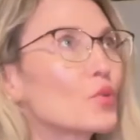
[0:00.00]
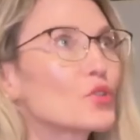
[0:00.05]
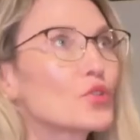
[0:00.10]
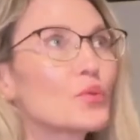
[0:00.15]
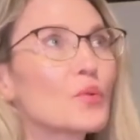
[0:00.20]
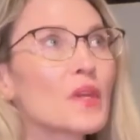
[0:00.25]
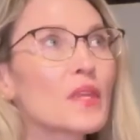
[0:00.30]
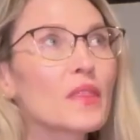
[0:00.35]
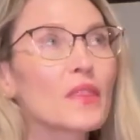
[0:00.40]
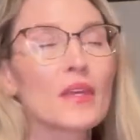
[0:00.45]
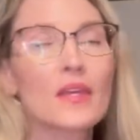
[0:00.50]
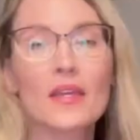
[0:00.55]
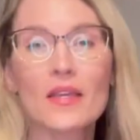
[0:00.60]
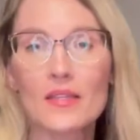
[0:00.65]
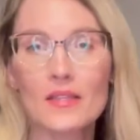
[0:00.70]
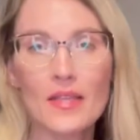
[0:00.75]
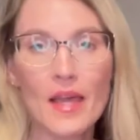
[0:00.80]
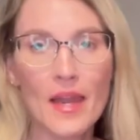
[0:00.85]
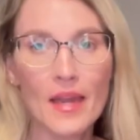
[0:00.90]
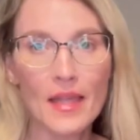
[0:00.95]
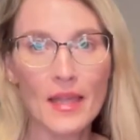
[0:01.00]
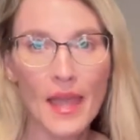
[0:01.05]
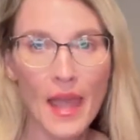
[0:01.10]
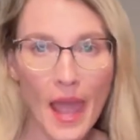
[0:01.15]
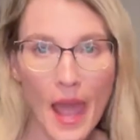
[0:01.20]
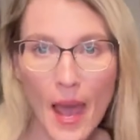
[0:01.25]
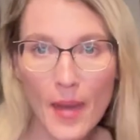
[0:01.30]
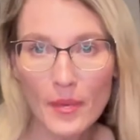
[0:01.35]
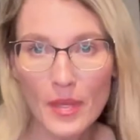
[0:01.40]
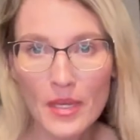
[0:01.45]
doing things at a
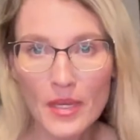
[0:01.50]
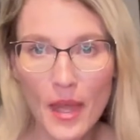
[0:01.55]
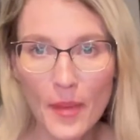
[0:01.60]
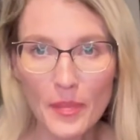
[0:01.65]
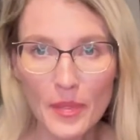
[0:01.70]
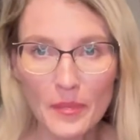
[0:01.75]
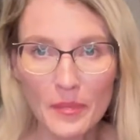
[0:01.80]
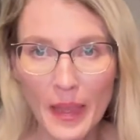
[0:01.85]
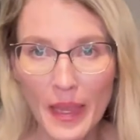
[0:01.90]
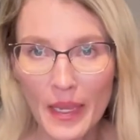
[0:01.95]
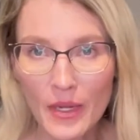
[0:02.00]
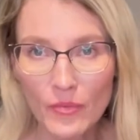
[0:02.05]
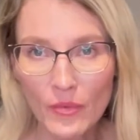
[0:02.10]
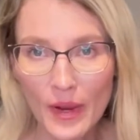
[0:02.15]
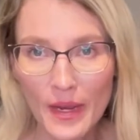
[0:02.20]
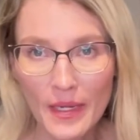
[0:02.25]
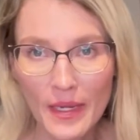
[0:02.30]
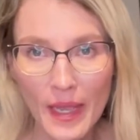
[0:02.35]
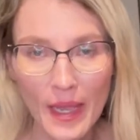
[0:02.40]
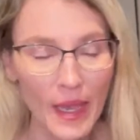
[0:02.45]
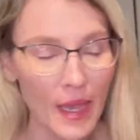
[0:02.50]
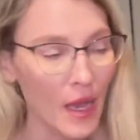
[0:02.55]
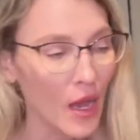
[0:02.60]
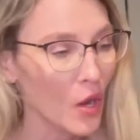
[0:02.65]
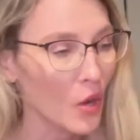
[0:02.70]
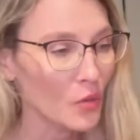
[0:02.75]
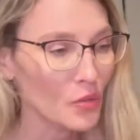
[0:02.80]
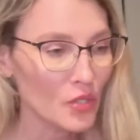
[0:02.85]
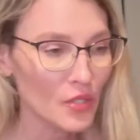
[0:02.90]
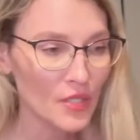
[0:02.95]
cabin up in Maine right
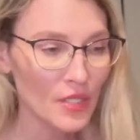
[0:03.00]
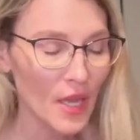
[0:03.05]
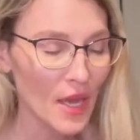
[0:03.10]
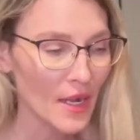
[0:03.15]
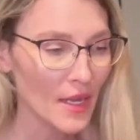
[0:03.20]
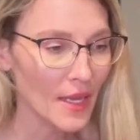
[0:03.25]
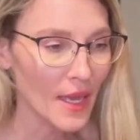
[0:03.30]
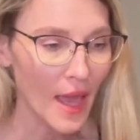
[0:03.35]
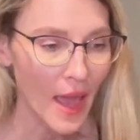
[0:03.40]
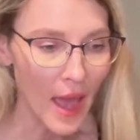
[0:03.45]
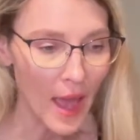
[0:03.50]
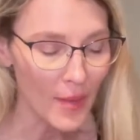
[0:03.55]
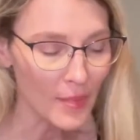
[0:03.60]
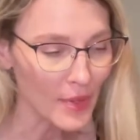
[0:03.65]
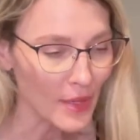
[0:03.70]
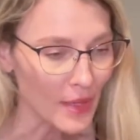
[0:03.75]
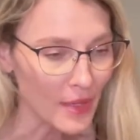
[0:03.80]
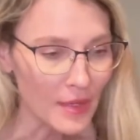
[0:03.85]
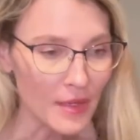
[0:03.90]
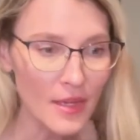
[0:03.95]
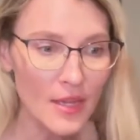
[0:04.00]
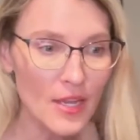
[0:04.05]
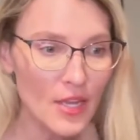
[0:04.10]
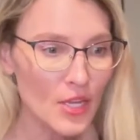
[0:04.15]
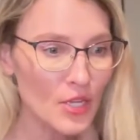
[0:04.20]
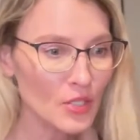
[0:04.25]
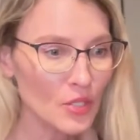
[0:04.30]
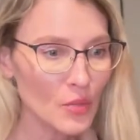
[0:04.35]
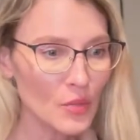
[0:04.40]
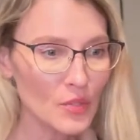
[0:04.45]
now. Just got a cabin.
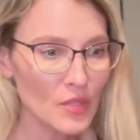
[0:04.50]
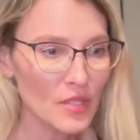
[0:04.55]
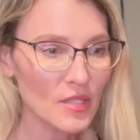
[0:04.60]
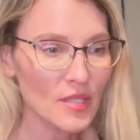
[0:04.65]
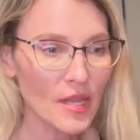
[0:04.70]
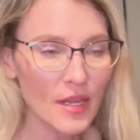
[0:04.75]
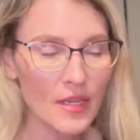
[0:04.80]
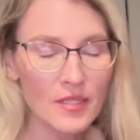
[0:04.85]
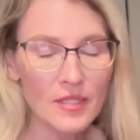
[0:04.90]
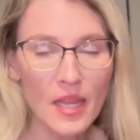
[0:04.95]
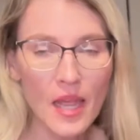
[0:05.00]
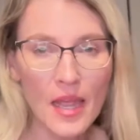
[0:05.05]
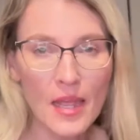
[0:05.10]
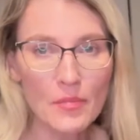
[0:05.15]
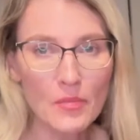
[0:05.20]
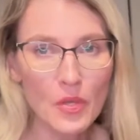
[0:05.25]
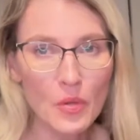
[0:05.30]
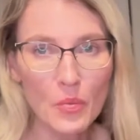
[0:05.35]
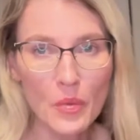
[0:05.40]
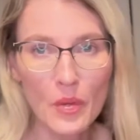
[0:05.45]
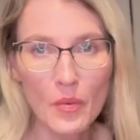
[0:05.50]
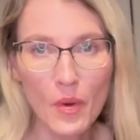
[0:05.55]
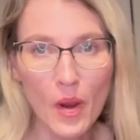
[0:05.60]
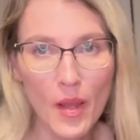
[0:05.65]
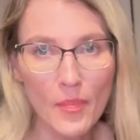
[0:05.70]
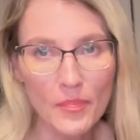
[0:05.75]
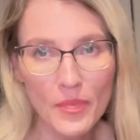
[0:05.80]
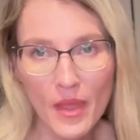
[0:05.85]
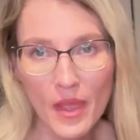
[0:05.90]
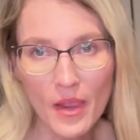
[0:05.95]
So it was the second time that we were
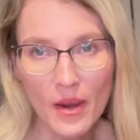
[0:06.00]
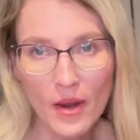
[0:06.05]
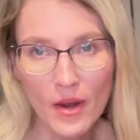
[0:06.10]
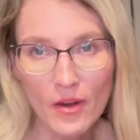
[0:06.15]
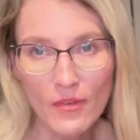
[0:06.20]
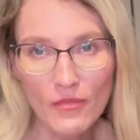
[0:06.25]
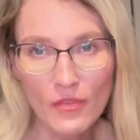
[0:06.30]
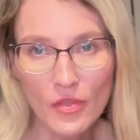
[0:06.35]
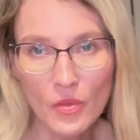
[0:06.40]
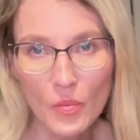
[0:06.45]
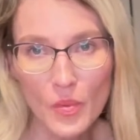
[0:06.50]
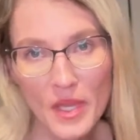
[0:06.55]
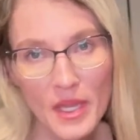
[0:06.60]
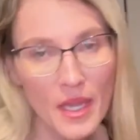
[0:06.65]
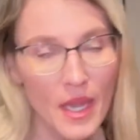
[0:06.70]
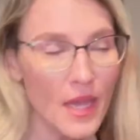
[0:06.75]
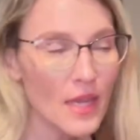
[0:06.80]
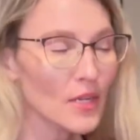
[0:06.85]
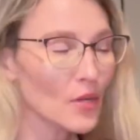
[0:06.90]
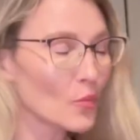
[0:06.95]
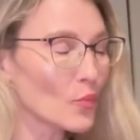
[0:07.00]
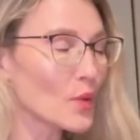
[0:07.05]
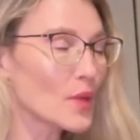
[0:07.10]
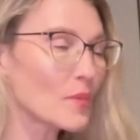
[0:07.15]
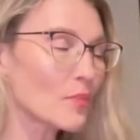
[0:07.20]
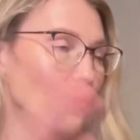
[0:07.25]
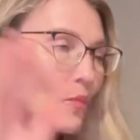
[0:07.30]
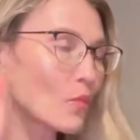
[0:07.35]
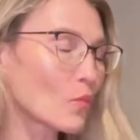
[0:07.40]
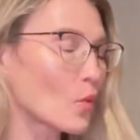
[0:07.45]
up there for the weekend, and
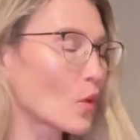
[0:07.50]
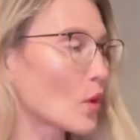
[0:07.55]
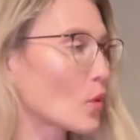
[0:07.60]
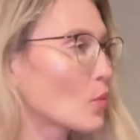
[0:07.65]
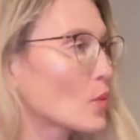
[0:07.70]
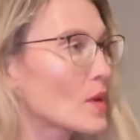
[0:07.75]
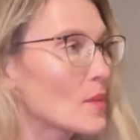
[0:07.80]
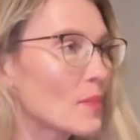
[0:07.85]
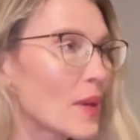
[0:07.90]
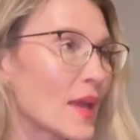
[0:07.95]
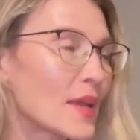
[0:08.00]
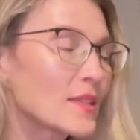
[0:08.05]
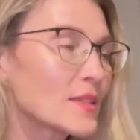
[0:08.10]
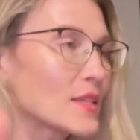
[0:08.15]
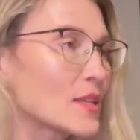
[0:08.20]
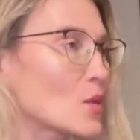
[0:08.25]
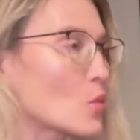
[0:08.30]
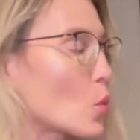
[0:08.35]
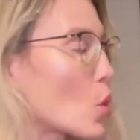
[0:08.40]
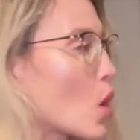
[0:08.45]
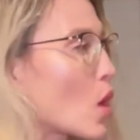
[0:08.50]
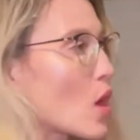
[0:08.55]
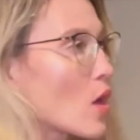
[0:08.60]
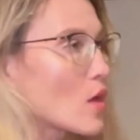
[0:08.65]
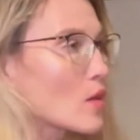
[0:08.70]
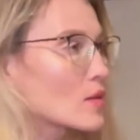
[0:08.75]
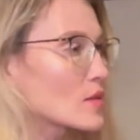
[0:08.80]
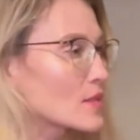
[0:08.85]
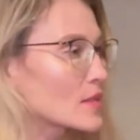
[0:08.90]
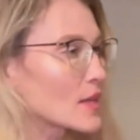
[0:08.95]
we're repainting
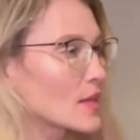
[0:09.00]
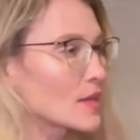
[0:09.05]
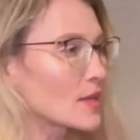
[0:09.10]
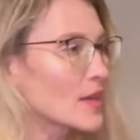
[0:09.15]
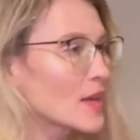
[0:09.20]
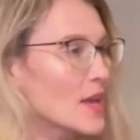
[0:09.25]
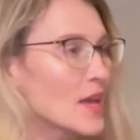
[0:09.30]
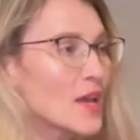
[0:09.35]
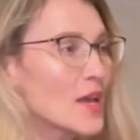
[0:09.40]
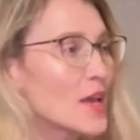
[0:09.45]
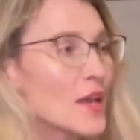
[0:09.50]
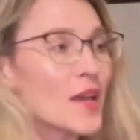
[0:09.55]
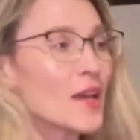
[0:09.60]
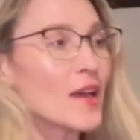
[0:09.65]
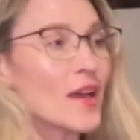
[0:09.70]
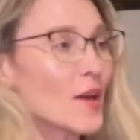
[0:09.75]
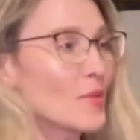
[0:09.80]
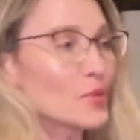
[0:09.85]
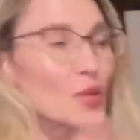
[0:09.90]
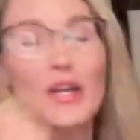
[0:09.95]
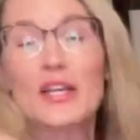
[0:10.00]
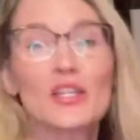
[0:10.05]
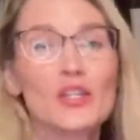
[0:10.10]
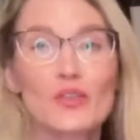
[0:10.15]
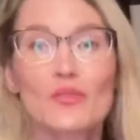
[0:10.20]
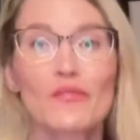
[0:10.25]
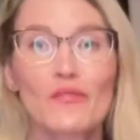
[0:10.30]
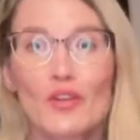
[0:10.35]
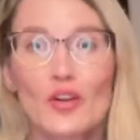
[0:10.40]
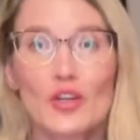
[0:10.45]
walls and trying to
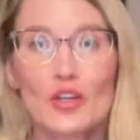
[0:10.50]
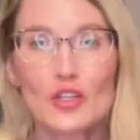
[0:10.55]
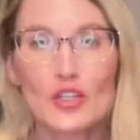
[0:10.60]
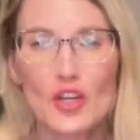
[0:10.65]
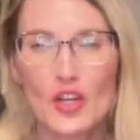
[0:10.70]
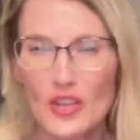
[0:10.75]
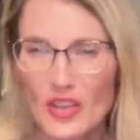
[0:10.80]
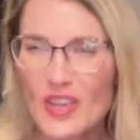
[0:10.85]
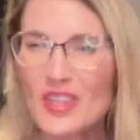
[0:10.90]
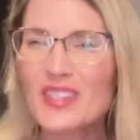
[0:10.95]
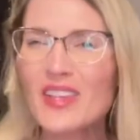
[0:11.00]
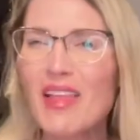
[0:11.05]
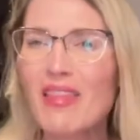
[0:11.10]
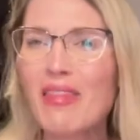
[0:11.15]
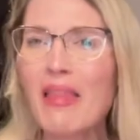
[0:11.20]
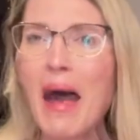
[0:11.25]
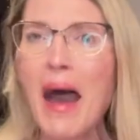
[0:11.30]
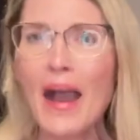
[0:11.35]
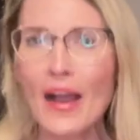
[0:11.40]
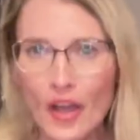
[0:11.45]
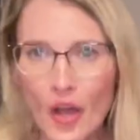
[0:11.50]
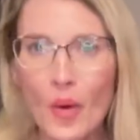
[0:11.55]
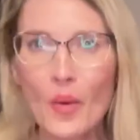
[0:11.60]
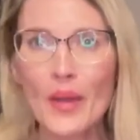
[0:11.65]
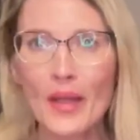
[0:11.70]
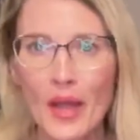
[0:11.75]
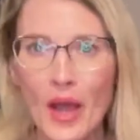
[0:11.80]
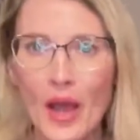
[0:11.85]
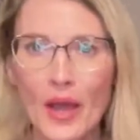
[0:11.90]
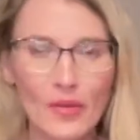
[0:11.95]
do furniture. There's a lot
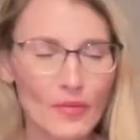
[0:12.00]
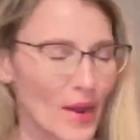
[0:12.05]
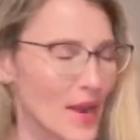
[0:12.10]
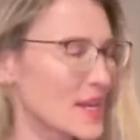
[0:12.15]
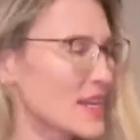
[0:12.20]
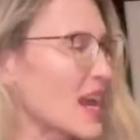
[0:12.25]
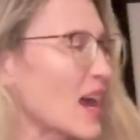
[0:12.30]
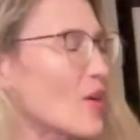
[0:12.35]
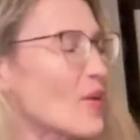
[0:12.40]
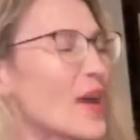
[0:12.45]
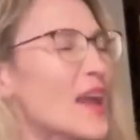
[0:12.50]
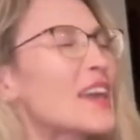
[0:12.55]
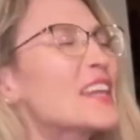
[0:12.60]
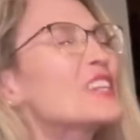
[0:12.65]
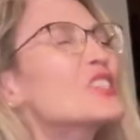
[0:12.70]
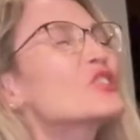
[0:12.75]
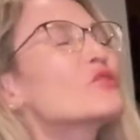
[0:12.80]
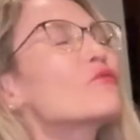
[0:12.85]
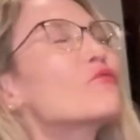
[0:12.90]
going on right now, and it's